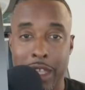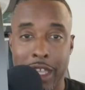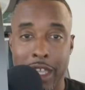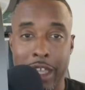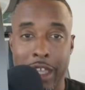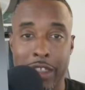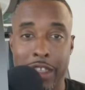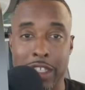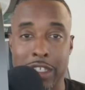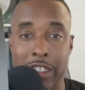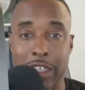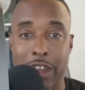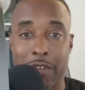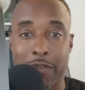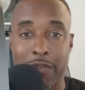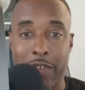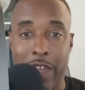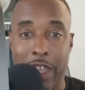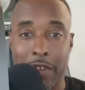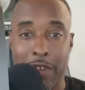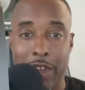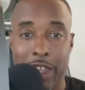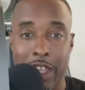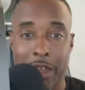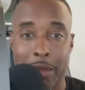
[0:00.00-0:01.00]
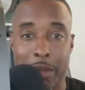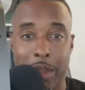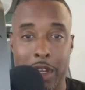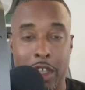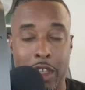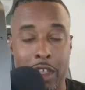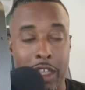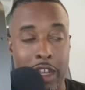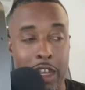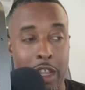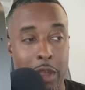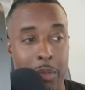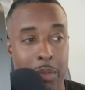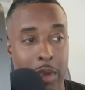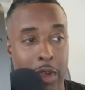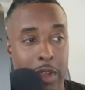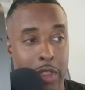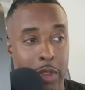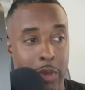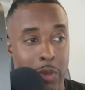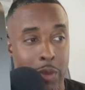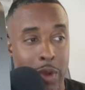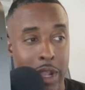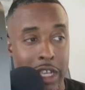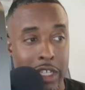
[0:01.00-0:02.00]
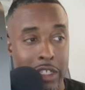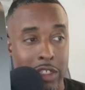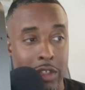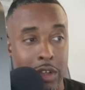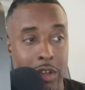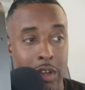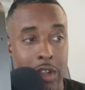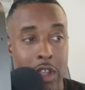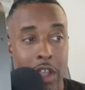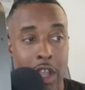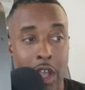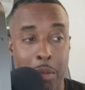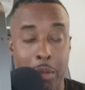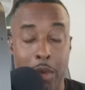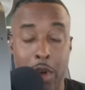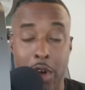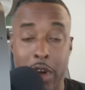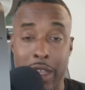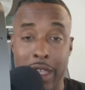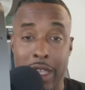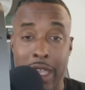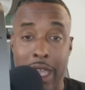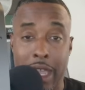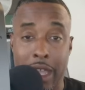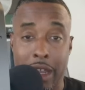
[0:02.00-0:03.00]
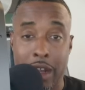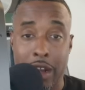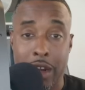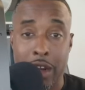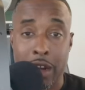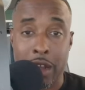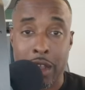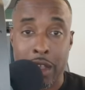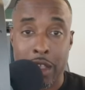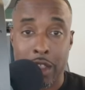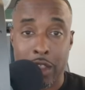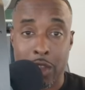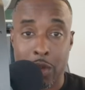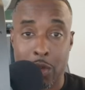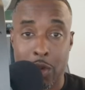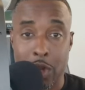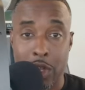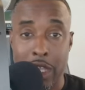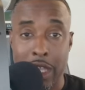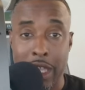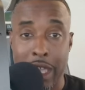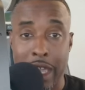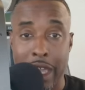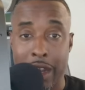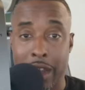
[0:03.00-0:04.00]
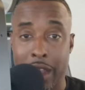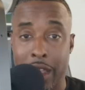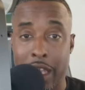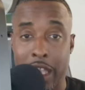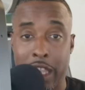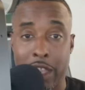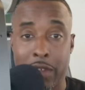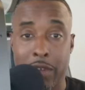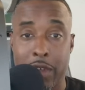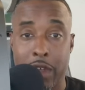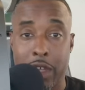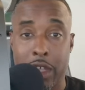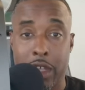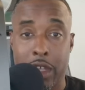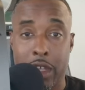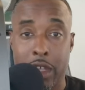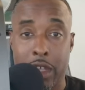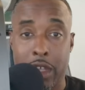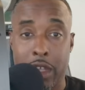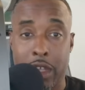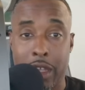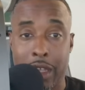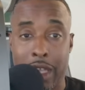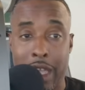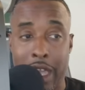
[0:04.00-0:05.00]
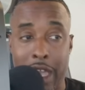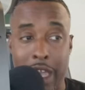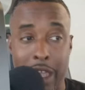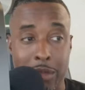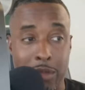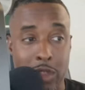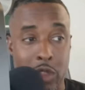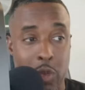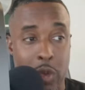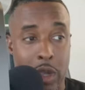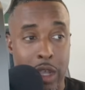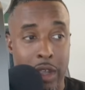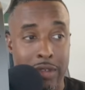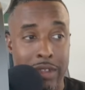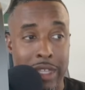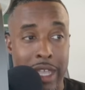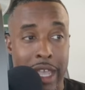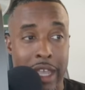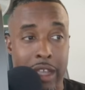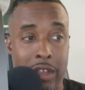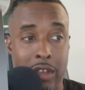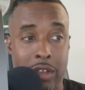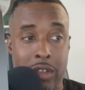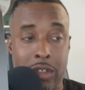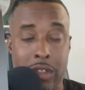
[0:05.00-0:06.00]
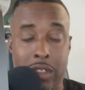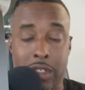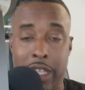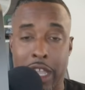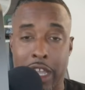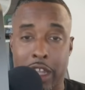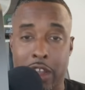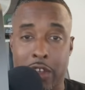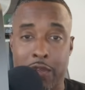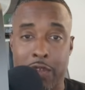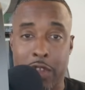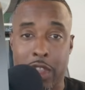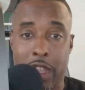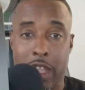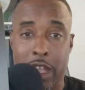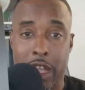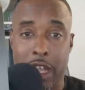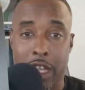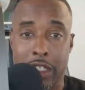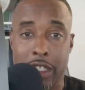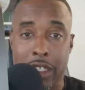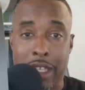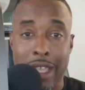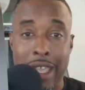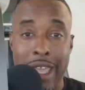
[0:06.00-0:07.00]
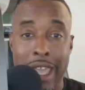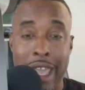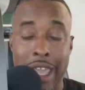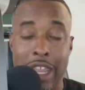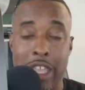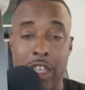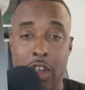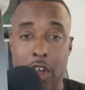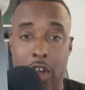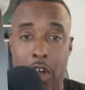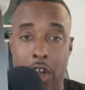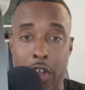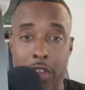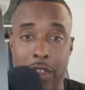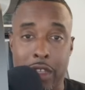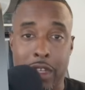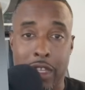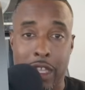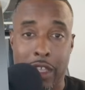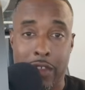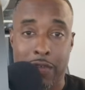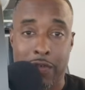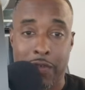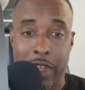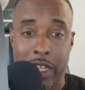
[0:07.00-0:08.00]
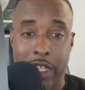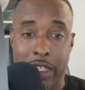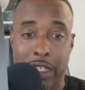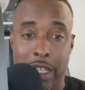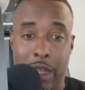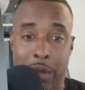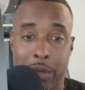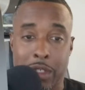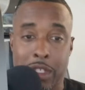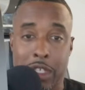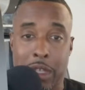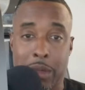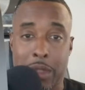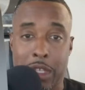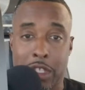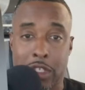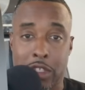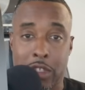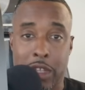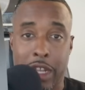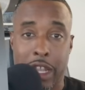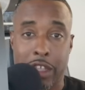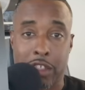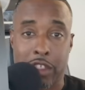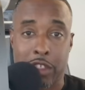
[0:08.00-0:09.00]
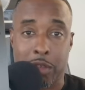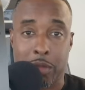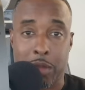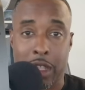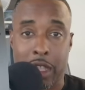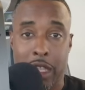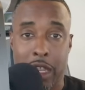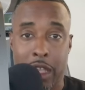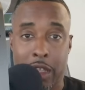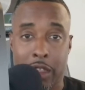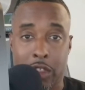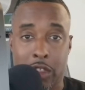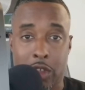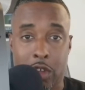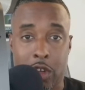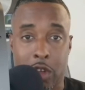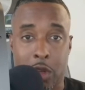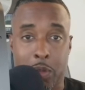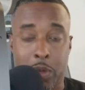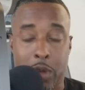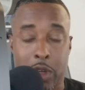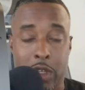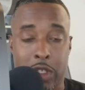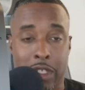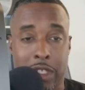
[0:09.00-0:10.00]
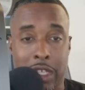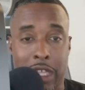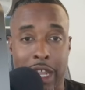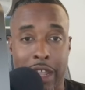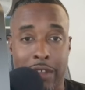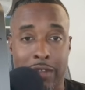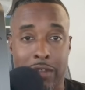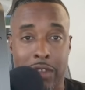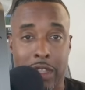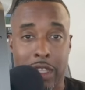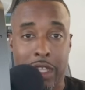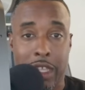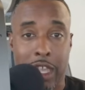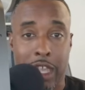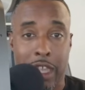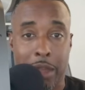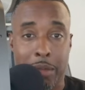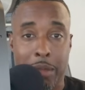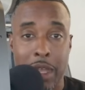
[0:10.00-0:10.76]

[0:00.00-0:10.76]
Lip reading: I think it's going to favor him, and he'll end up on the roster. Amari Gaynor, the rookie, had a hell of a game, 12 tackles, tackle for loss, and he called the defense. That was something that stood out to me that Antonio Pierce said after the game.